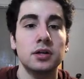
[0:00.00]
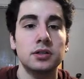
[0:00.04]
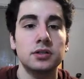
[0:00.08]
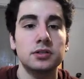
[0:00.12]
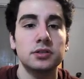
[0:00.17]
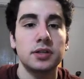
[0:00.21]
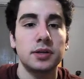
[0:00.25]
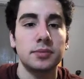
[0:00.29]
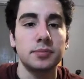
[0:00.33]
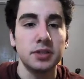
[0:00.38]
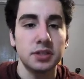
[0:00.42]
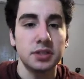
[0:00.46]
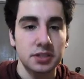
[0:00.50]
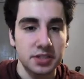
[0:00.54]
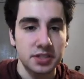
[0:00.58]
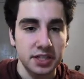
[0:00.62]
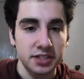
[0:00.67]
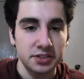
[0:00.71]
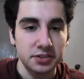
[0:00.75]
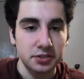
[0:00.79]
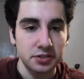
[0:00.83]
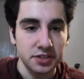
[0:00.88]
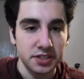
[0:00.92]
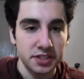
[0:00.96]
Number
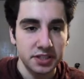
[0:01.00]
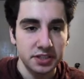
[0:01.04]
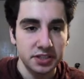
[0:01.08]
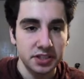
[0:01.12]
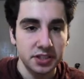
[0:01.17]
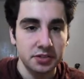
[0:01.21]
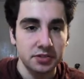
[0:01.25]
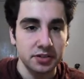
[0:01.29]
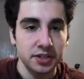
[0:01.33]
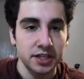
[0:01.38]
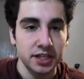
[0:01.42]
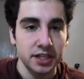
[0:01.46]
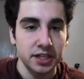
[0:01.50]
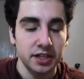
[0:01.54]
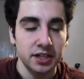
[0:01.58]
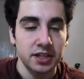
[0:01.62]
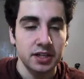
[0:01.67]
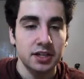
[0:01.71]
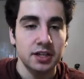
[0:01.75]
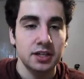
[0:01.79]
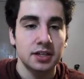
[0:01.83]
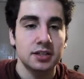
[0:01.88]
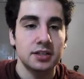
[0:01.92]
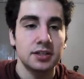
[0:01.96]
663,
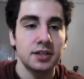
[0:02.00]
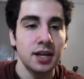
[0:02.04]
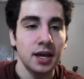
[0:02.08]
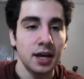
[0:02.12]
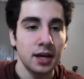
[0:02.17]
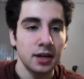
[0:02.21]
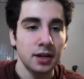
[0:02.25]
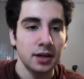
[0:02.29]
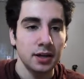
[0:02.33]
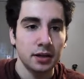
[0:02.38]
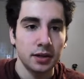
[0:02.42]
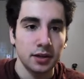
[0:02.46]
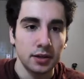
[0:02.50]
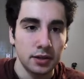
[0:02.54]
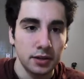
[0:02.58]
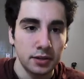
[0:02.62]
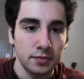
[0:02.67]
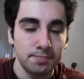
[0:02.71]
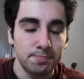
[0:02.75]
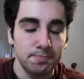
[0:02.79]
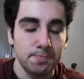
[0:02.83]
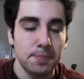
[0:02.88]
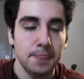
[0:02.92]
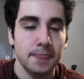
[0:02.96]
Nay.
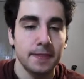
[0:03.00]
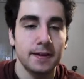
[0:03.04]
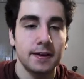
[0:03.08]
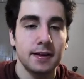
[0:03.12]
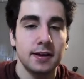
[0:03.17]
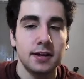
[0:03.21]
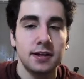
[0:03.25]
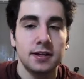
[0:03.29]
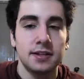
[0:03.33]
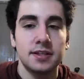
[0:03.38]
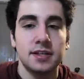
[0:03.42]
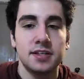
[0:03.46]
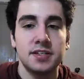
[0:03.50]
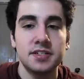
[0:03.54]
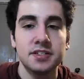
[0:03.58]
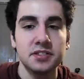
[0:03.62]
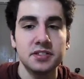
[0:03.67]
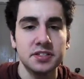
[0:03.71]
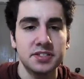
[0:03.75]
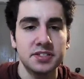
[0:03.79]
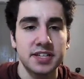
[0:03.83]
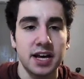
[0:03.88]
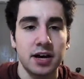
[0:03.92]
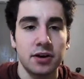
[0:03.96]
This is the
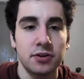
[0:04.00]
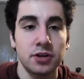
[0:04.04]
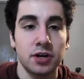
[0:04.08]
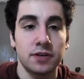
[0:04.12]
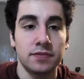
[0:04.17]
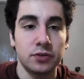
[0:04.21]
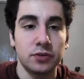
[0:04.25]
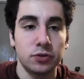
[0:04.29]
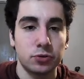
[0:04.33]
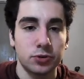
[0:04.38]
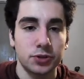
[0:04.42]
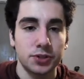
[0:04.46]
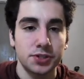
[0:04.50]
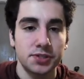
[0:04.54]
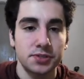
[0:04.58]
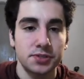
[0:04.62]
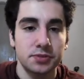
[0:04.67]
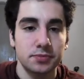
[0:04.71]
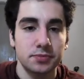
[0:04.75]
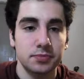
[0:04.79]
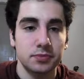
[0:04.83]
sound of a horse.